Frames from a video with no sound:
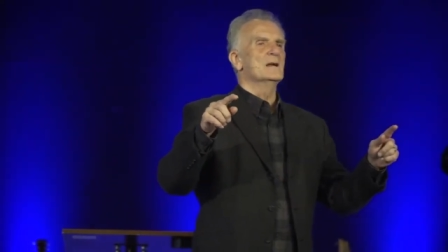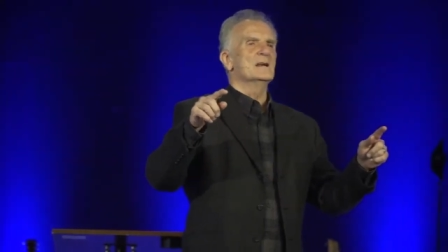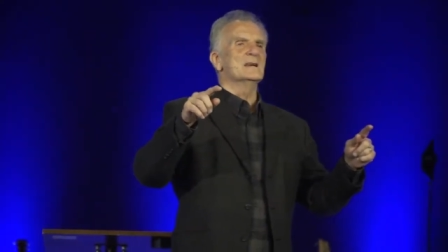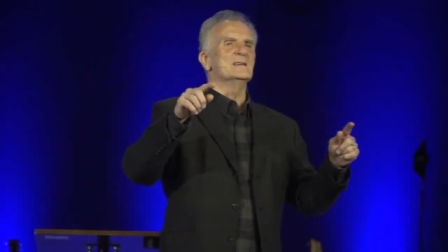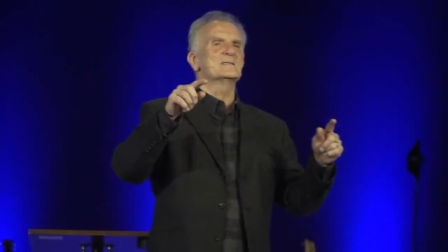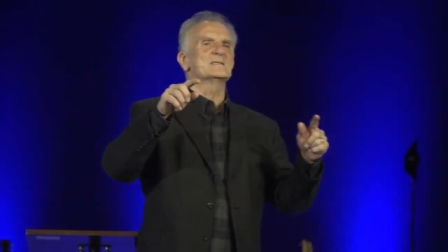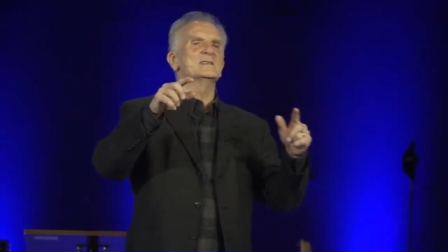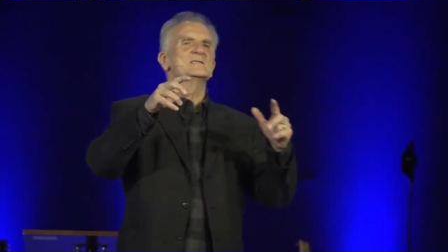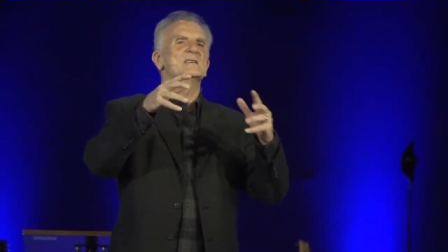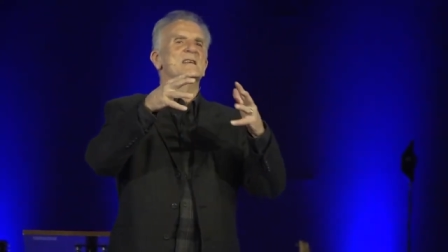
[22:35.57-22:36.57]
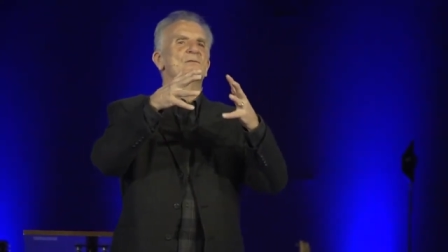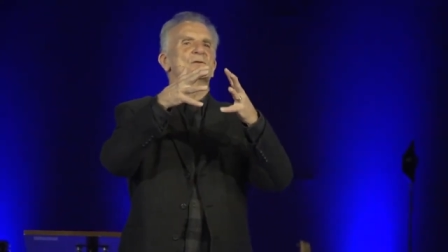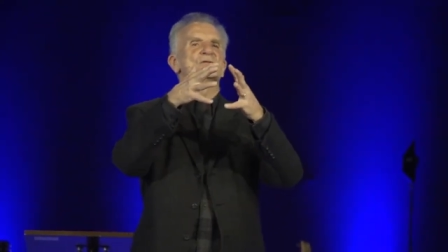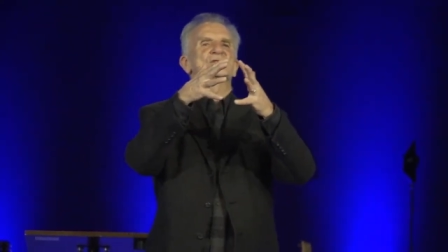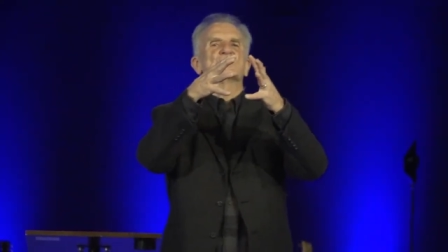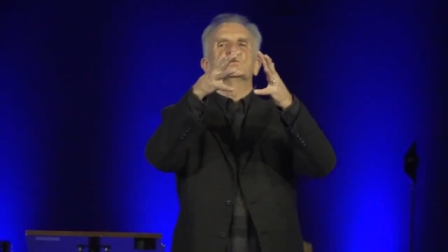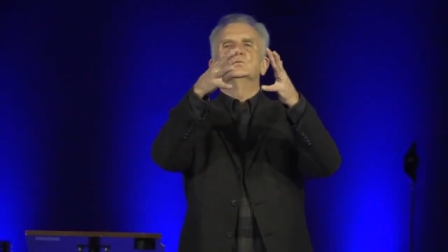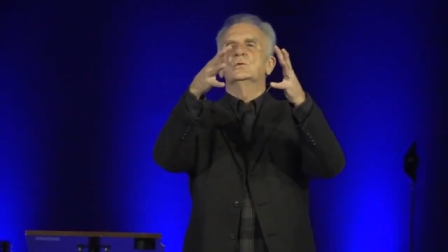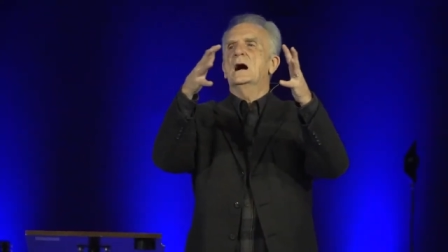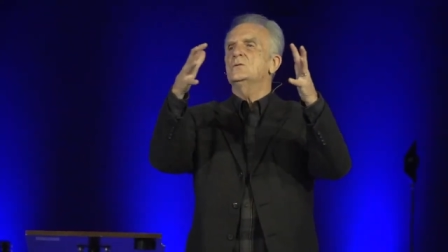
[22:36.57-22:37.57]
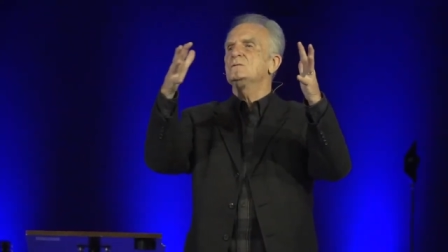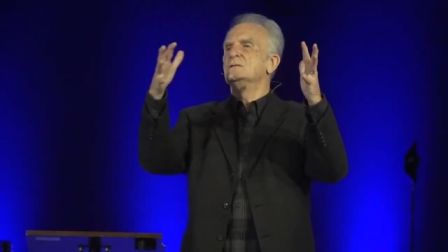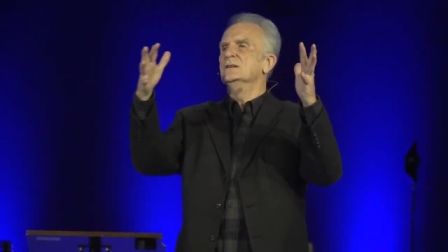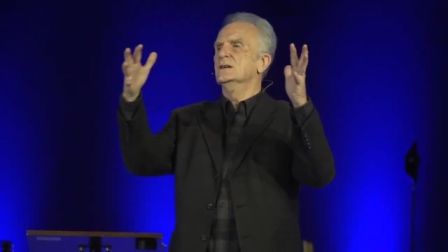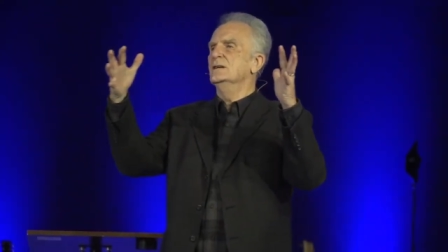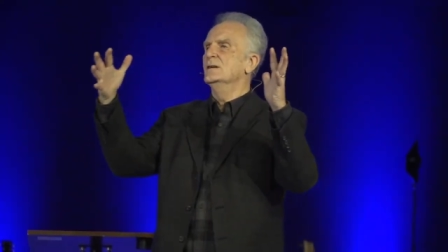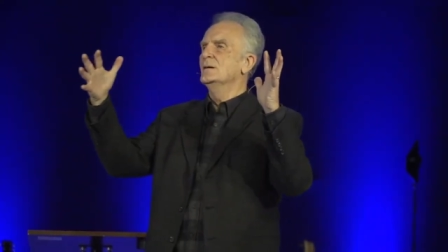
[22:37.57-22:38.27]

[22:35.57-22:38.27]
He sees that they're surrounded.